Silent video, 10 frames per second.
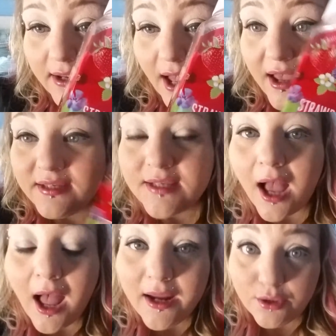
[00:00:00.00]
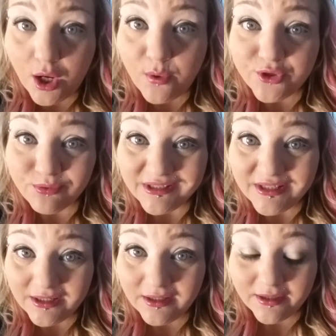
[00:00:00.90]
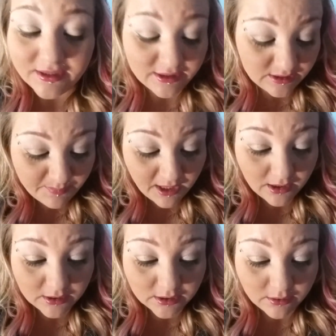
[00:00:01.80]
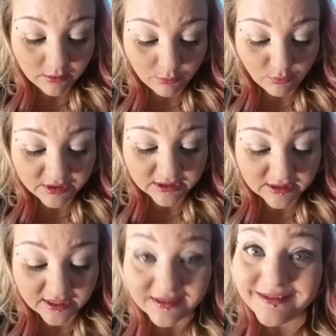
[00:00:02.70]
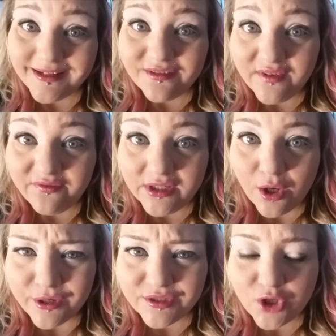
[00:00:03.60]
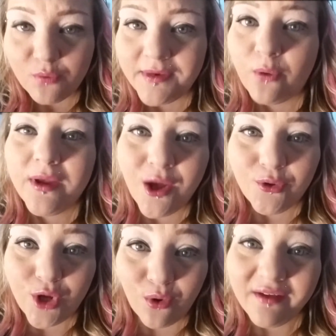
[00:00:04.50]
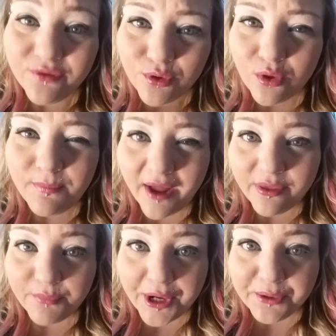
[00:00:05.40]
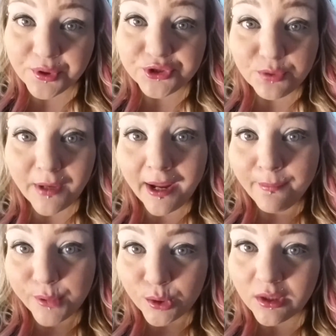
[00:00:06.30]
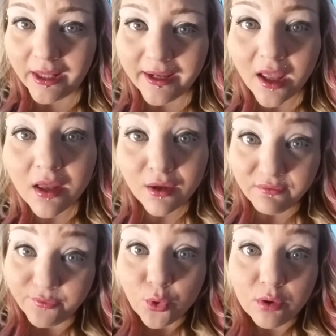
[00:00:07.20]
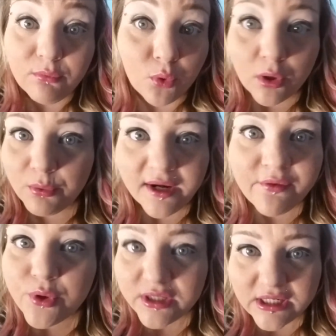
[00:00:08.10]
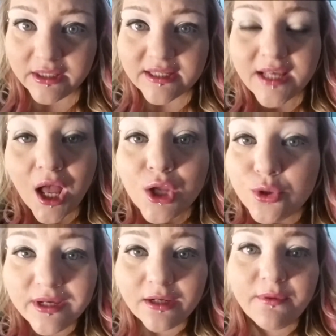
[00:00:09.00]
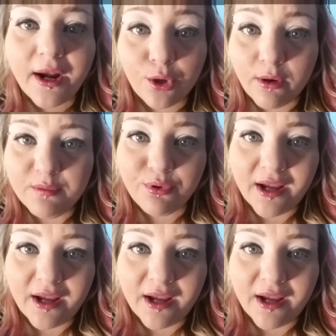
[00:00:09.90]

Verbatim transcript: guys, I know it's ridiculous to spend, what does it say, six fifty on a soap. Now, we all know if you go to Bath and Body Works and you buy in bulk, like four or more, or whatever their deal is, you get them at a great